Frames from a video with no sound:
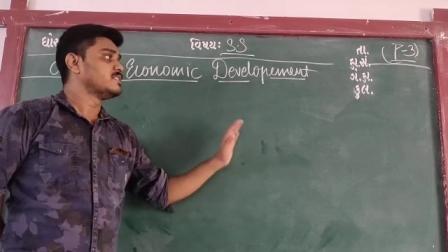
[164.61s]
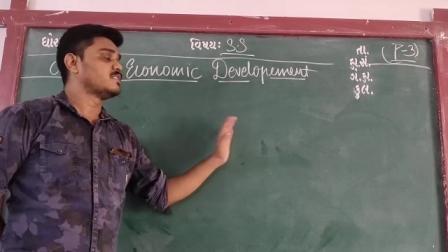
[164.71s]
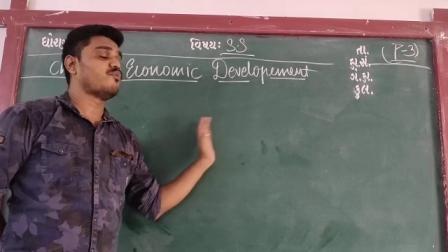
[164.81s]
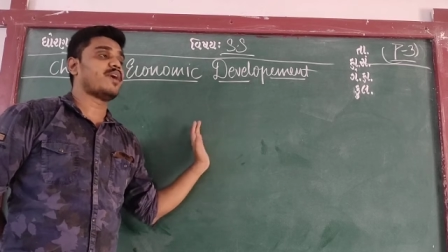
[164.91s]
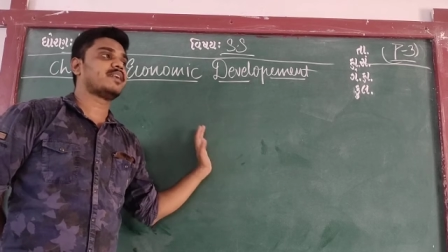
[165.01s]

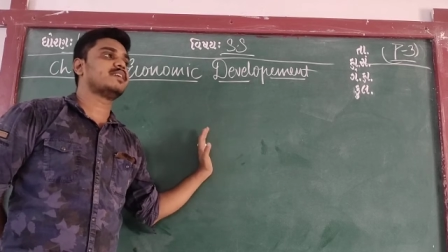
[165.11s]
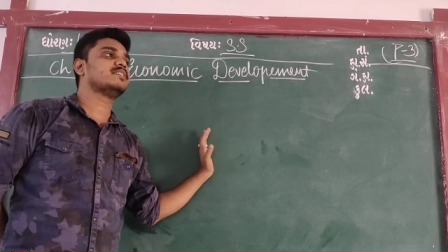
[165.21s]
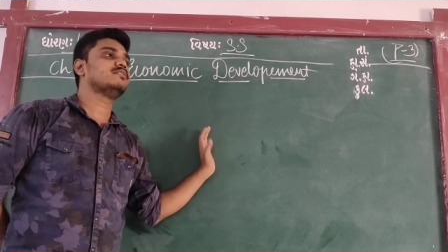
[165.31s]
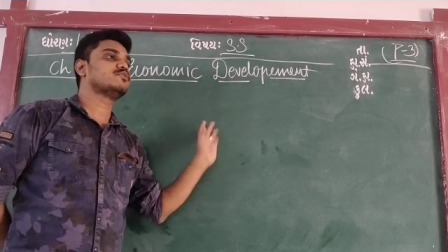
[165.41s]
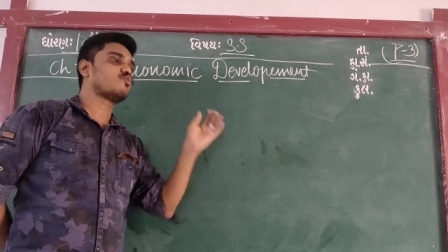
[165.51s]
The
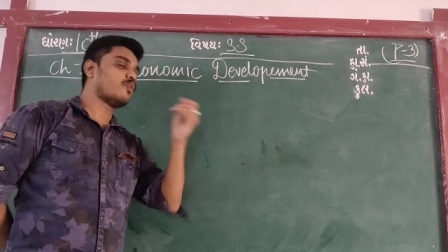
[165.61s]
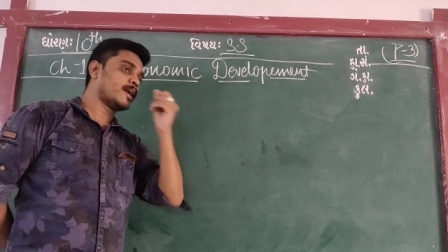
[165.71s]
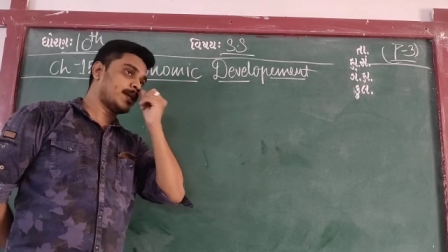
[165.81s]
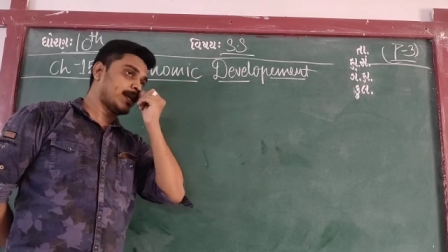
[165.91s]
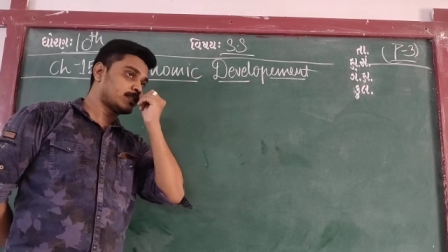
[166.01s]
factors is
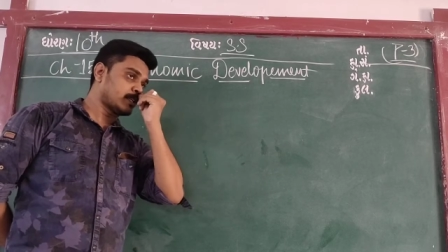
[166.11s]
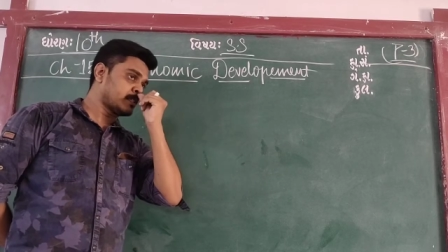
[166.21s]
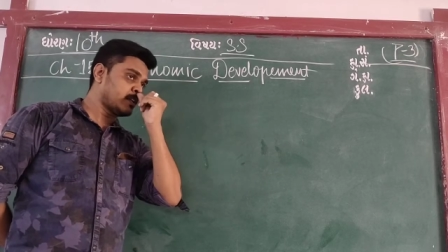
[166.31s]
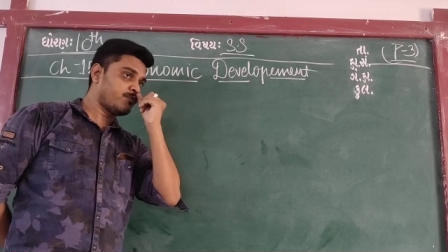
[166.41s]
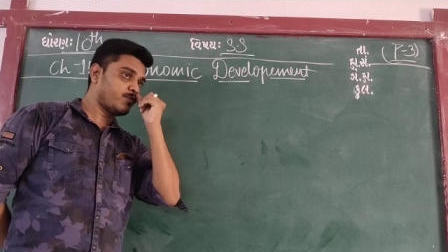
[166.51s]
quite
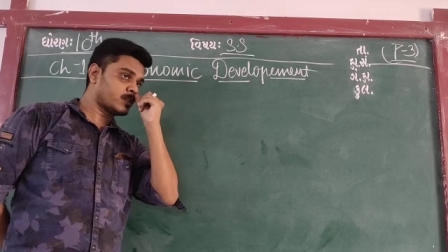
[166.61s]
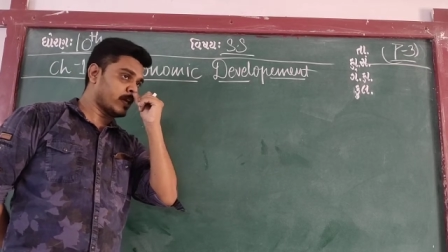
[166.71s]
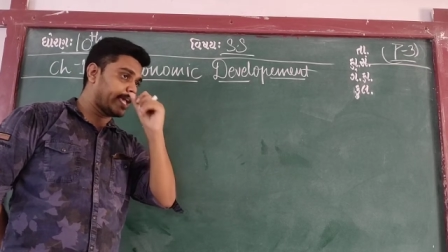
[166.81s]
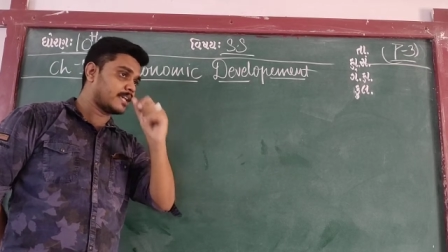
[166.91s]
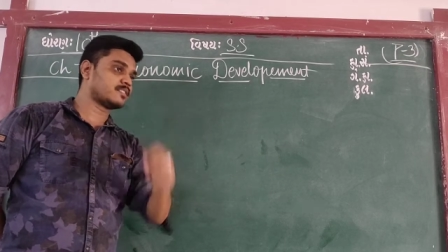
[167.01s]
necessary for
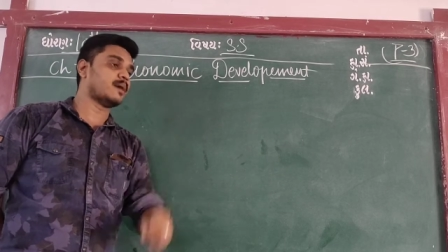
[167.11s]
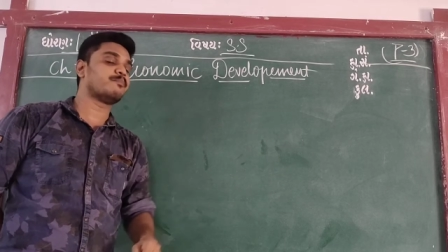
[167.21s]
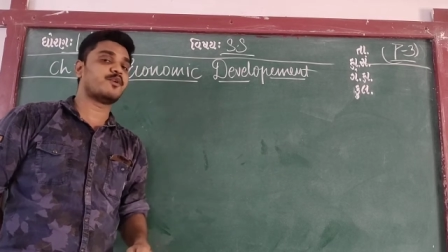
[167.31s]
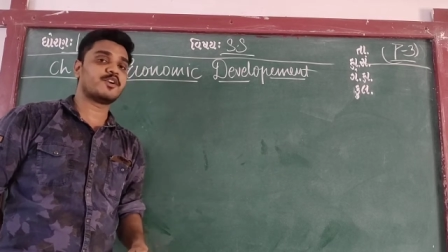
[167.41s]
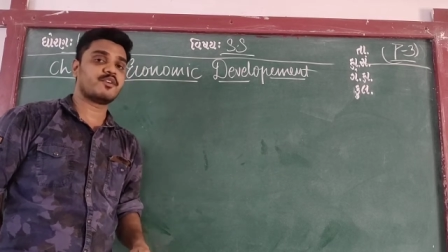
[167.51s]
the
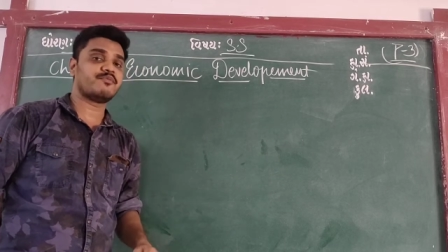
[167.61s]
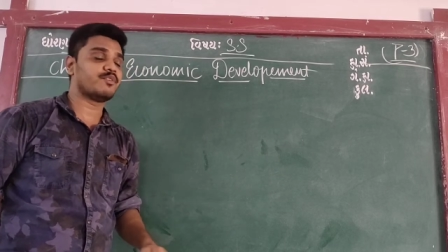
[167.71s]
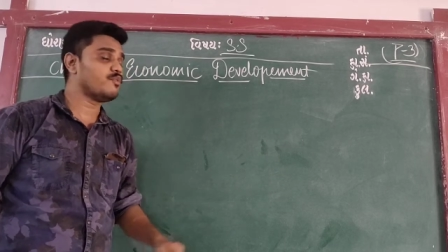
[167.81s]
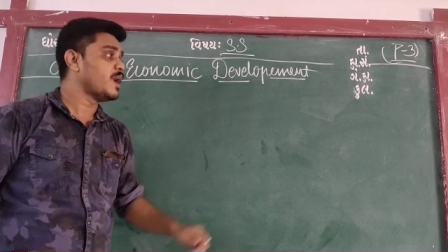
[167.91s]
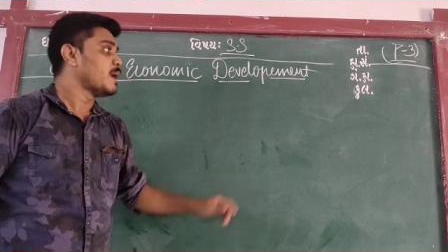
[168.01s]
exam point of
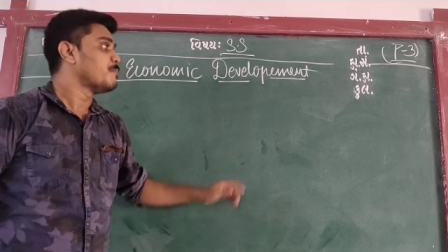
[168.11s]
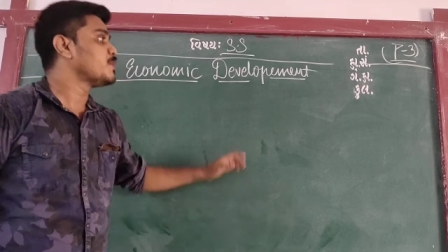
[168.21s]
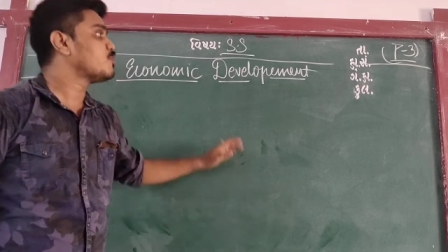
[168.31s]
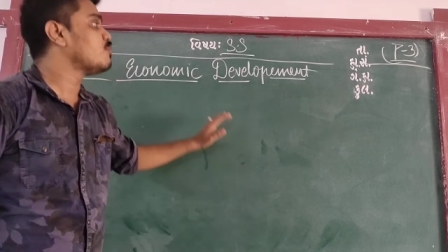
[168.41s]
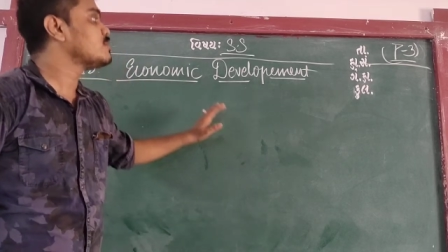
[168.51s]
view
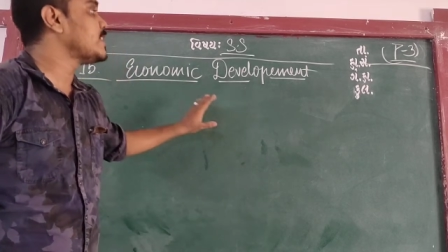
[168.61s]
because